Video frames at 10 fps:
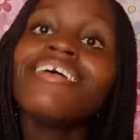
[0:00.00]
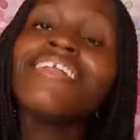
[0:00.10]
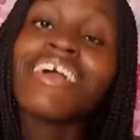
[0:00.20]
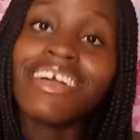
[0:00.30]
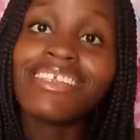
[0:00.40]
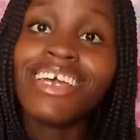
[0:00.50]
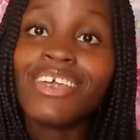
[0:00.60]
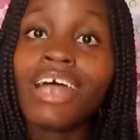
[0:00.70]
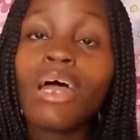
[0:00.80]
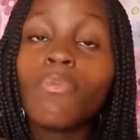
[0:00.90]
like I said,
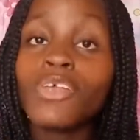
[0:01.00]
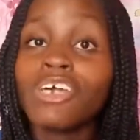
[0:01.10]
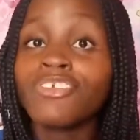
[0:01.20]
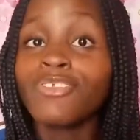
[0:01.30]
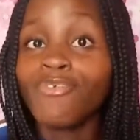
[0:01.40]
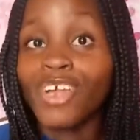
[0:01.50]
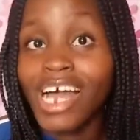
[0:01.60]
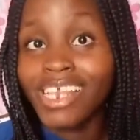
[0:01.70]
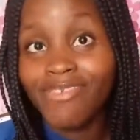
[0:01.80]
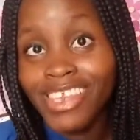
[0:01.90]
you're not pointing your time to figure
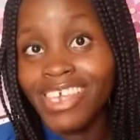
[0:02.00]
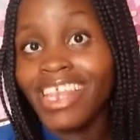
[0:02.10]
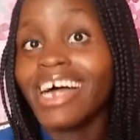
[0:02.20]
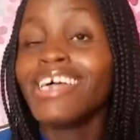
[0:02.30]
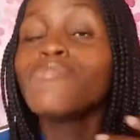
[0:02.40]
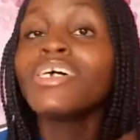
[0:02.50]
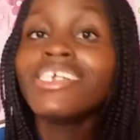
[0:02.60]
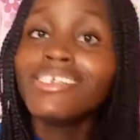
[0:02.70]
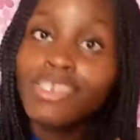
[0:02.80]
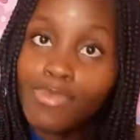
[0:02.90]
out everything and
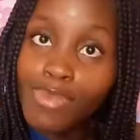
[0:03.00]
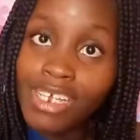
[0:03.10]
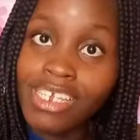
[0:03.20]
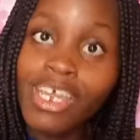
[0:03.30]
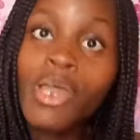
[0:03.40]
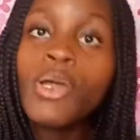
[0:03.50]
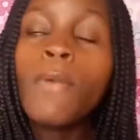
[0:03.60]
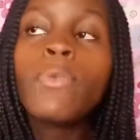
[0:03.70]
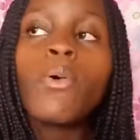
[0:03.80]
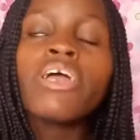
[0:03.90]
everybody needs money.
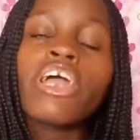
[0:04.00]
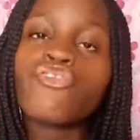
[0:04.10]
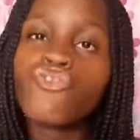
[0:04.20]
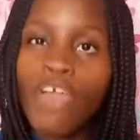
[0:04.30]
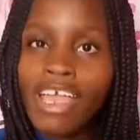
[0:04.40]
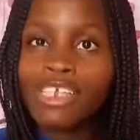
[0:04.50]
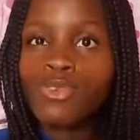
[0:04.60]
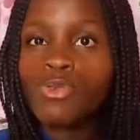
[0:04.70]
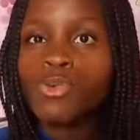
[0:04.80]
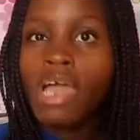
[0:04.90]
But while you're trying
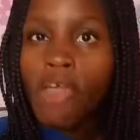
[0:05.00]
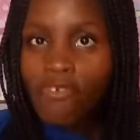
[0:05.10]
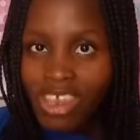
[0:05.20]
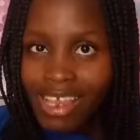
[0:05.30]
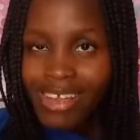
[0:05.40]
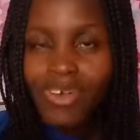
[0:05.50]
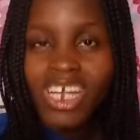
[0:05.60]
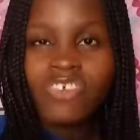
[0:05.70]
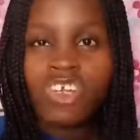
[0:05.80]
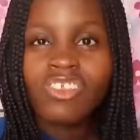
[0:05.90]
to do everything, while
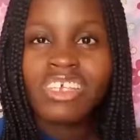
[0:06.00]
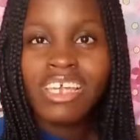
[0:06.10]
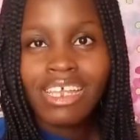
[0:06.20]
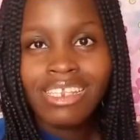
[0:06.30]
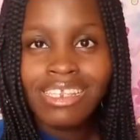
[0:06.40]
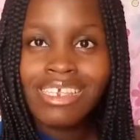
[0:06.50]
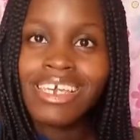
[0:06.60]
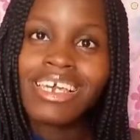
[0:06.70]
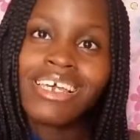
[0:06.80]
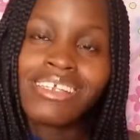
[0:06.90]
you're trying to get
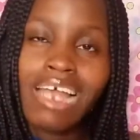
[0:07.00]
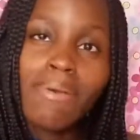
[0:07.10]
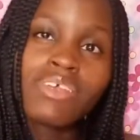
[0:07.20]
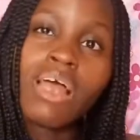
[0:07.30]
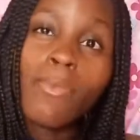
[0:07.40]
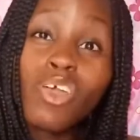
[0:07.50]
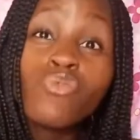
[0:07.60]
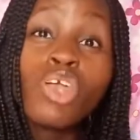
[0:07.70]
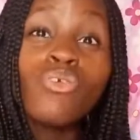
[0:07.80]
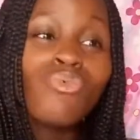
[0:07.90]
to that particular
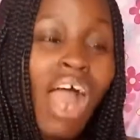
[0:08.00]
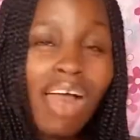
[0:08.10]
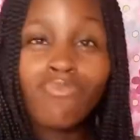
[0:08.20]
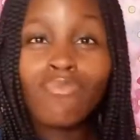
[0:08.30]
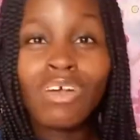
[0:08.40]
point where you have